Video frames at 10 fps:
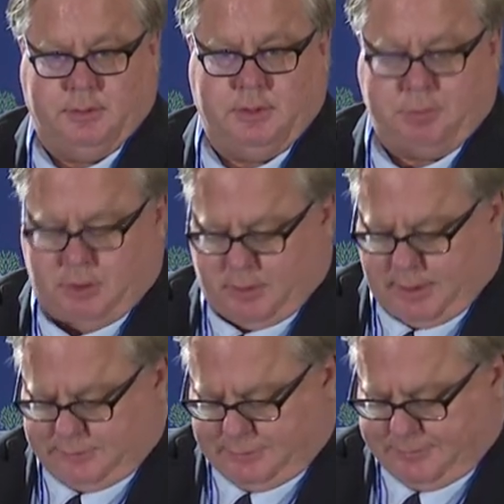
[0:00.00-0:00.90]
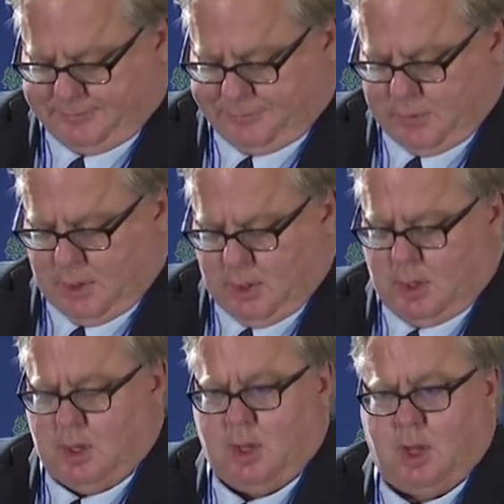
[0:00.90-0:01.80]
Democrats.
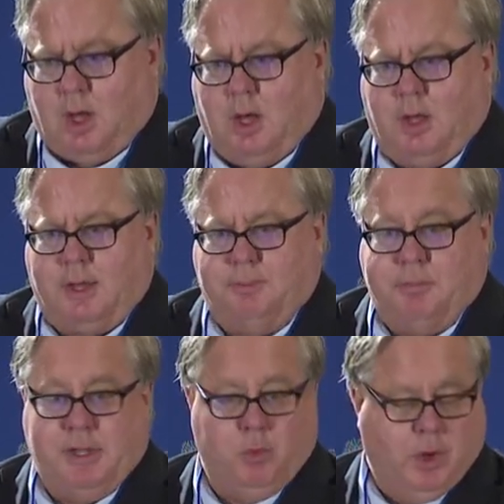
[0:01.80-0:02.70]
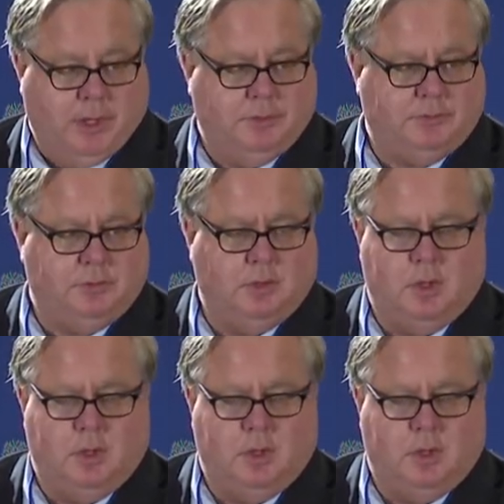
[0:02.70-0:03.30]
In many ways,